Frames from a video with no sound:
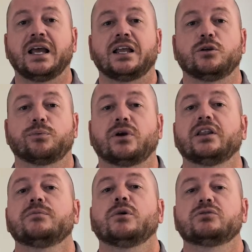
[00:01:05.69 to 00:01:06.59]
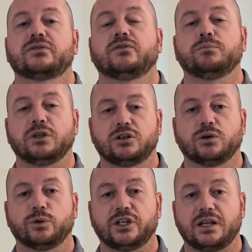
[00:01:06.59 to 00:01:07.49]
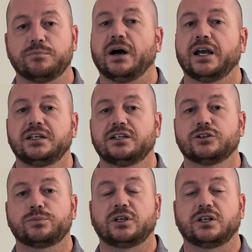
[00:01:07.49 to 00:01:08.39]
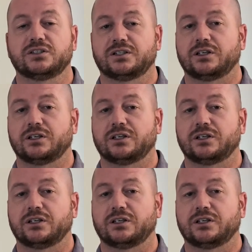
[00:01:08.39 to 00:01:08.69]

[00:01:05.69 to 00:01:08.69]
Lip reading: You're probably most familiar with the name Pine Needles because it's